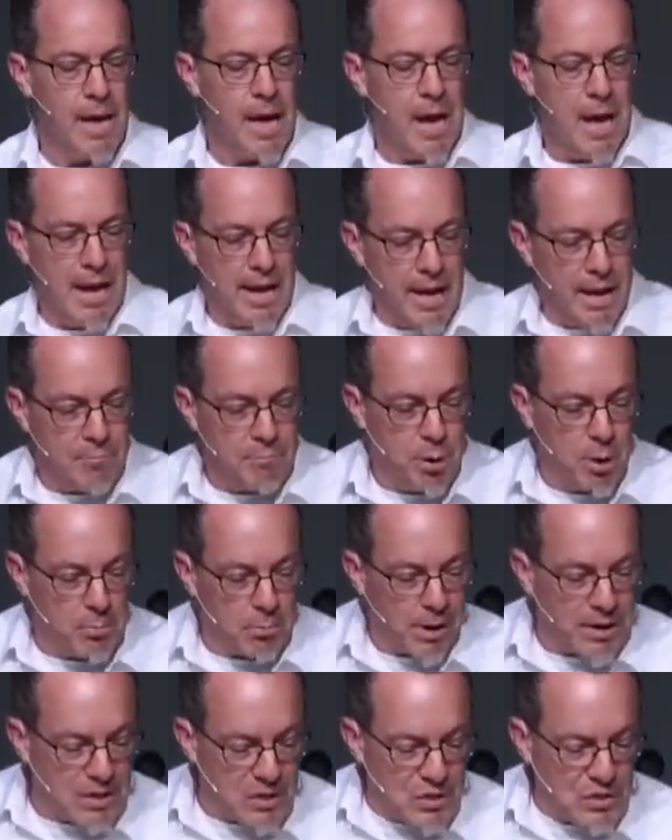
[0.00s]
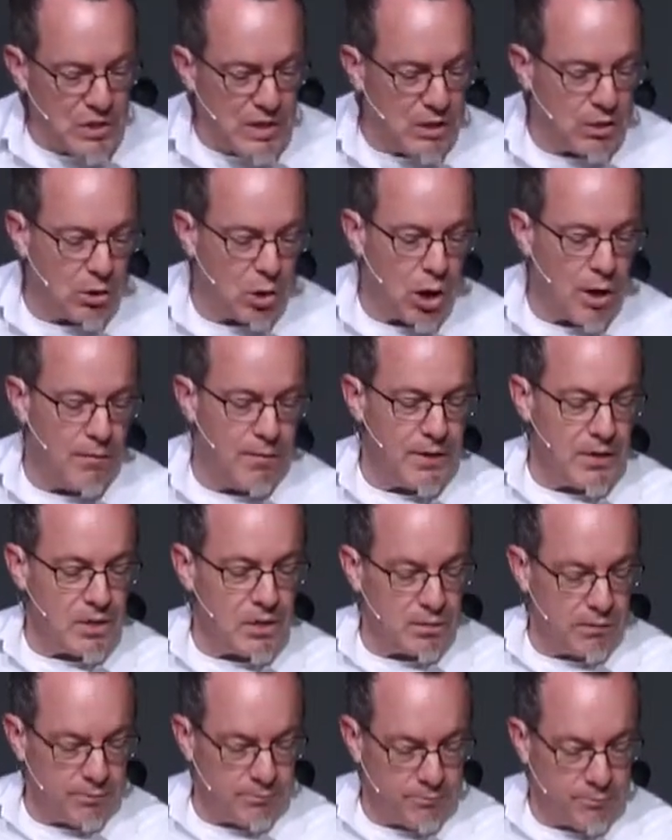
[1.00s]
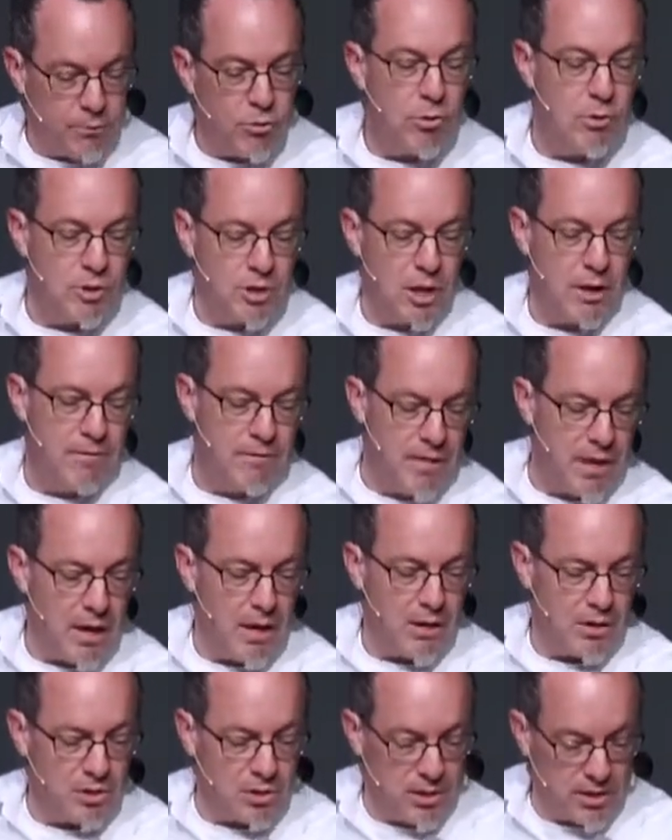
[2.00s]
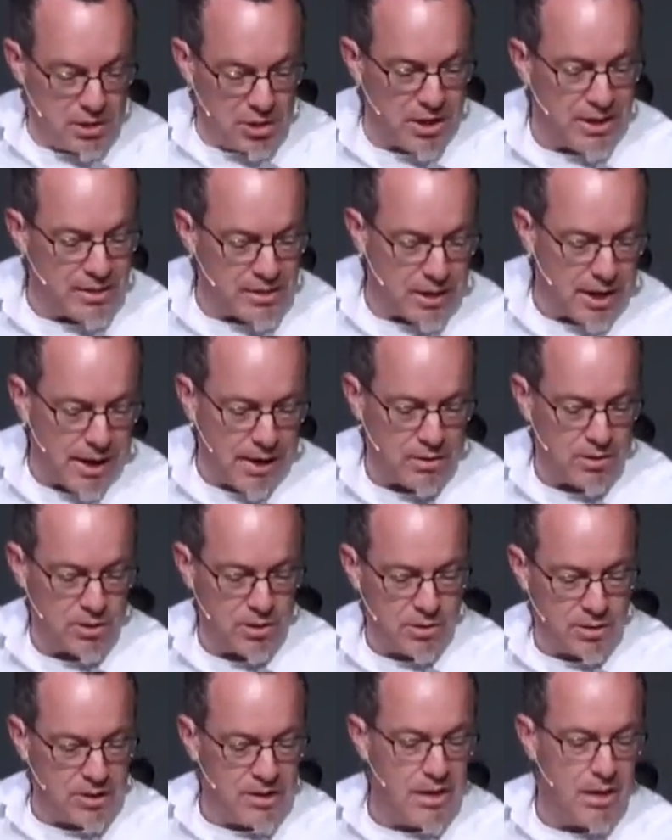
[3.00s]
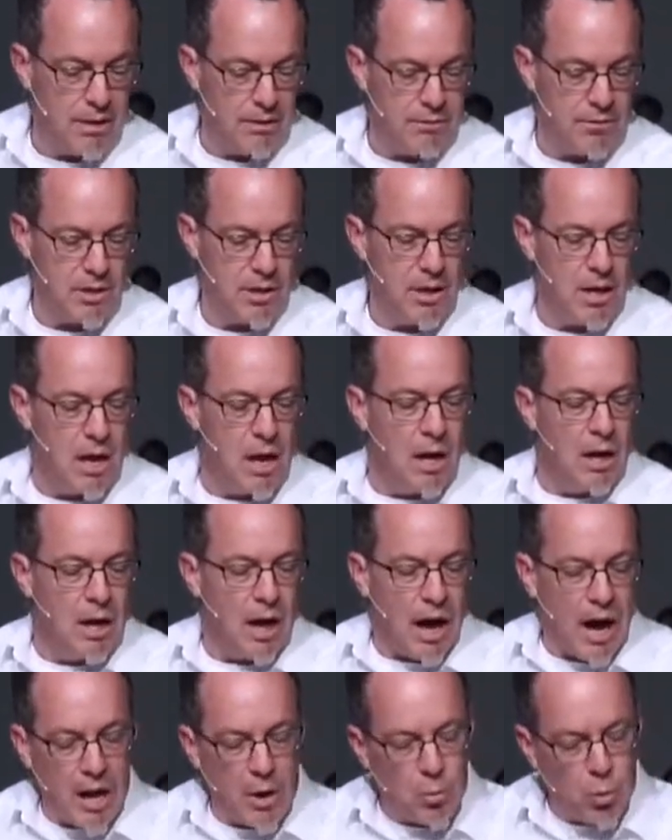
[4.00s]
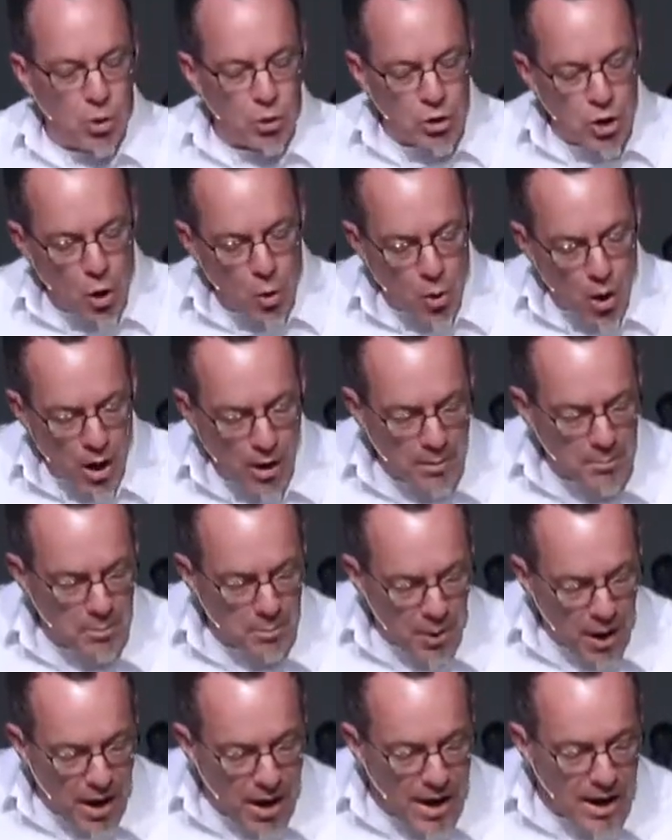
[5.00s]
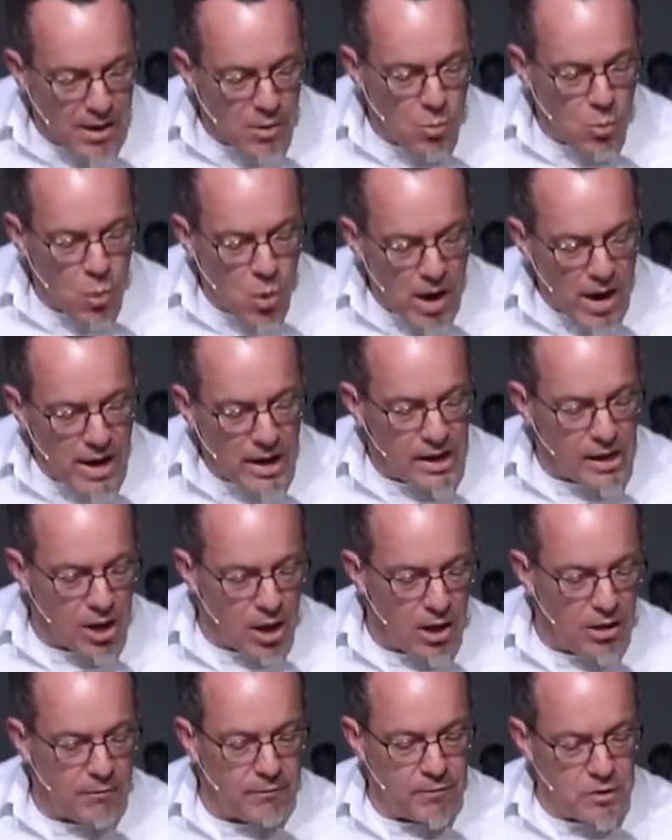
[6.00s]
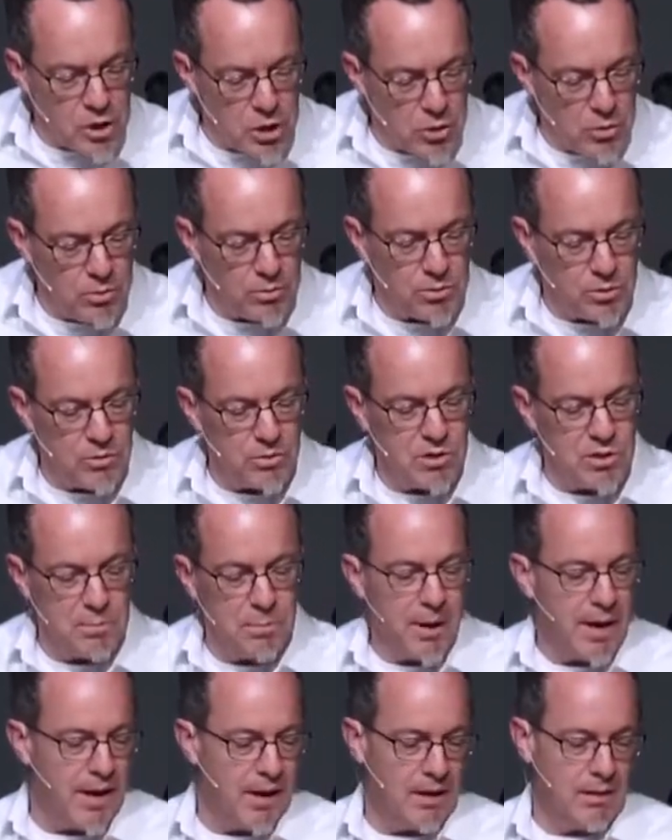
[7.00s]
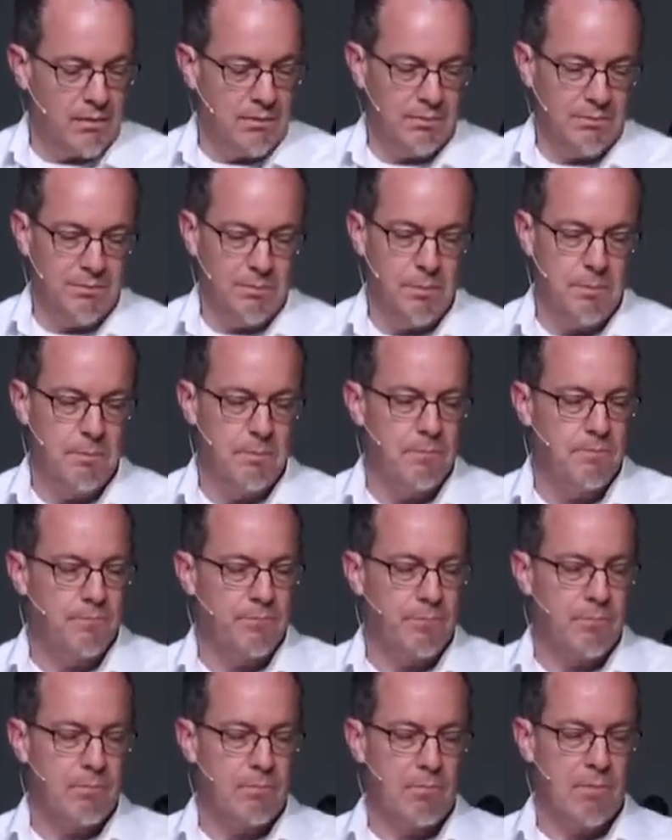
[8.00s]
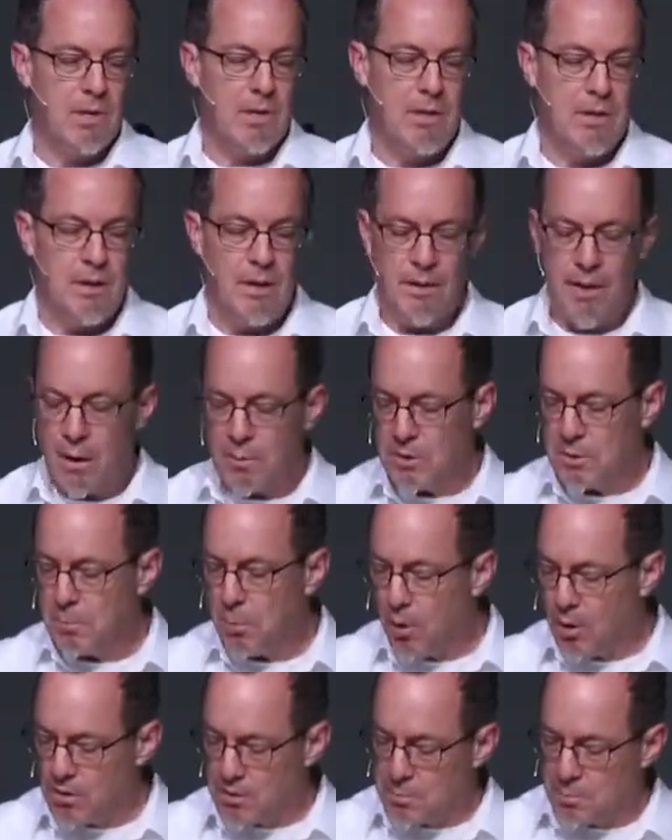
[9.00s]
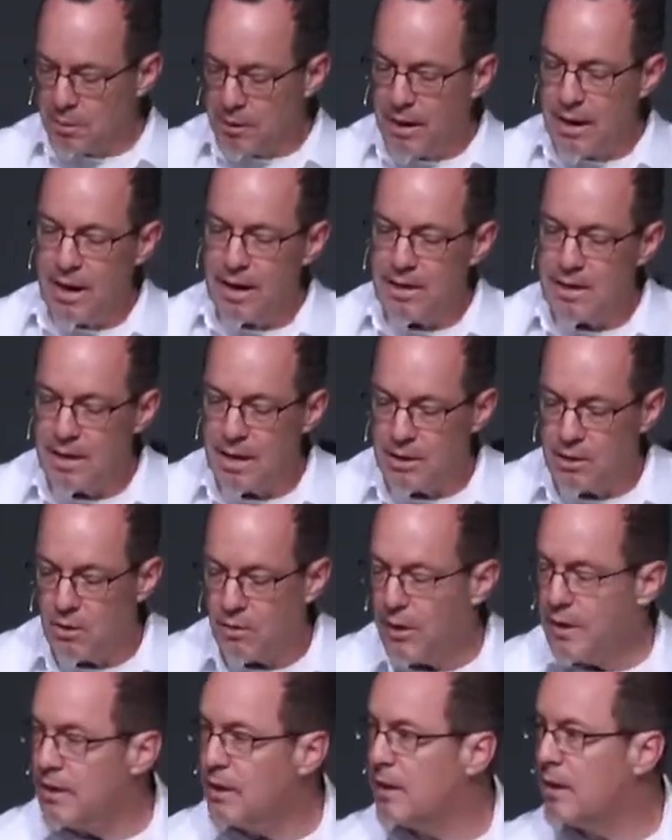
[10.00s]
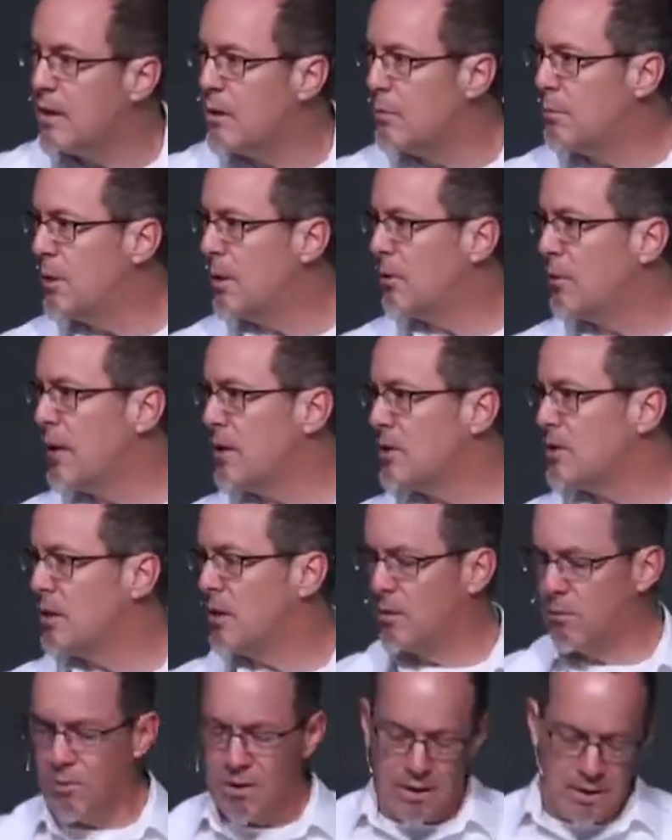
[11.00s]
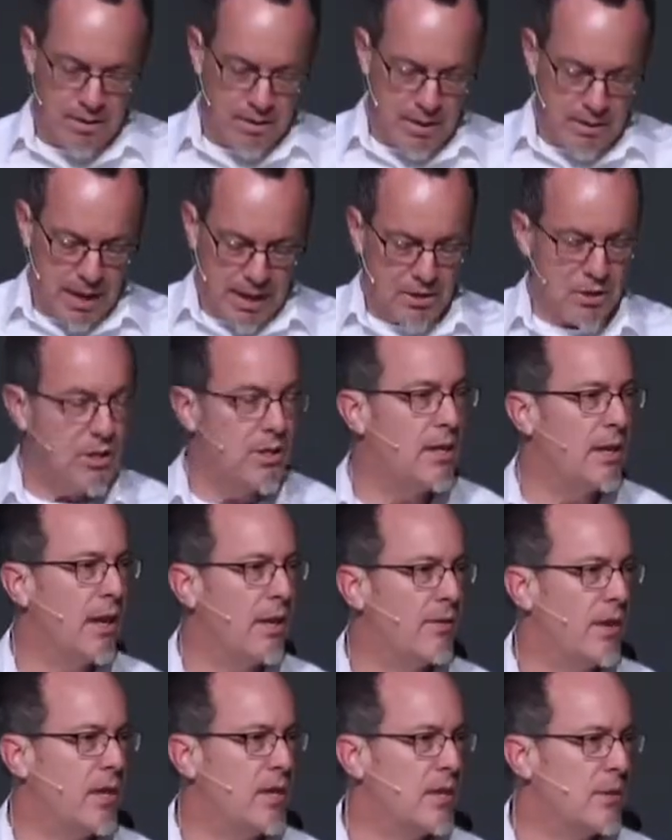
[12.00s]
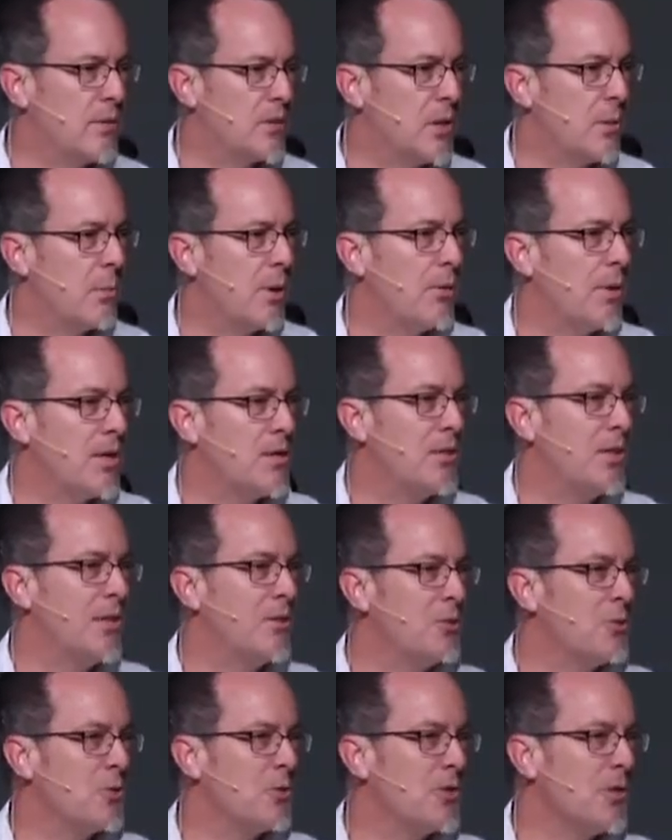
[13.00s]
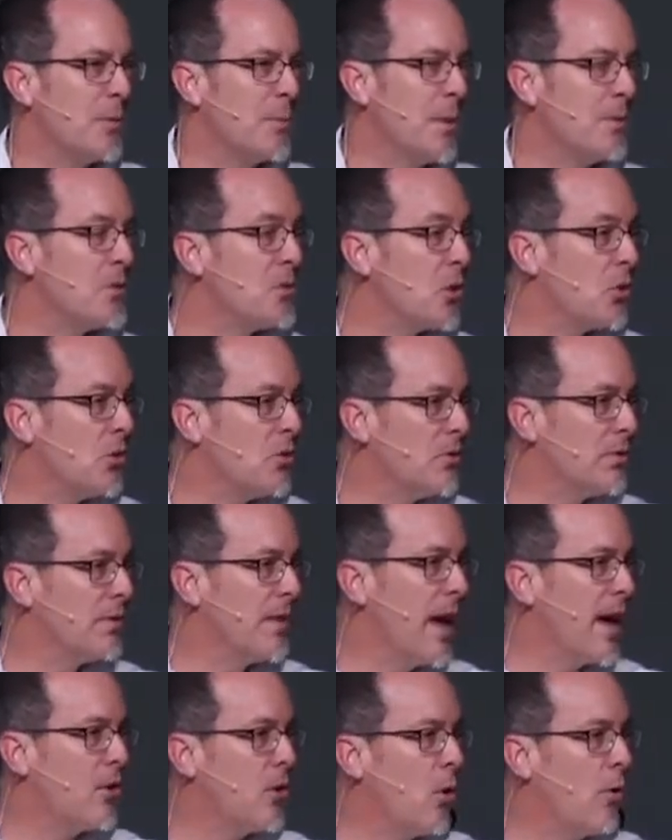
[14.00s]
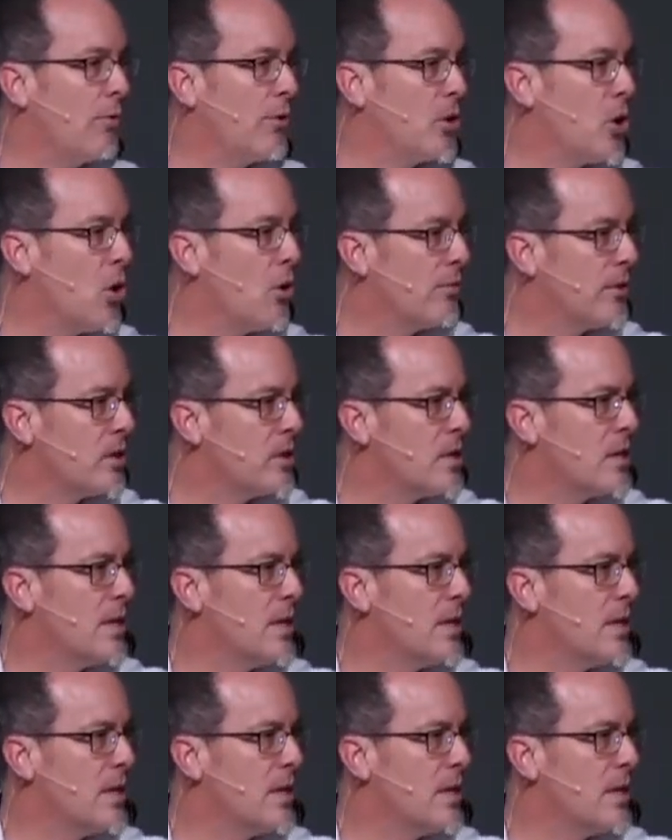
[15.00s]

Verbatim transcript: and have put my seal on this fruit of theirs, the Gentiles, their gift, I will go on by way of you to Spain. Now, that was Paul's plan. He had no idea he'd be arrested. Well, he actually did have an idea he was going to be arrested in Jerusalem. He was told that over and over.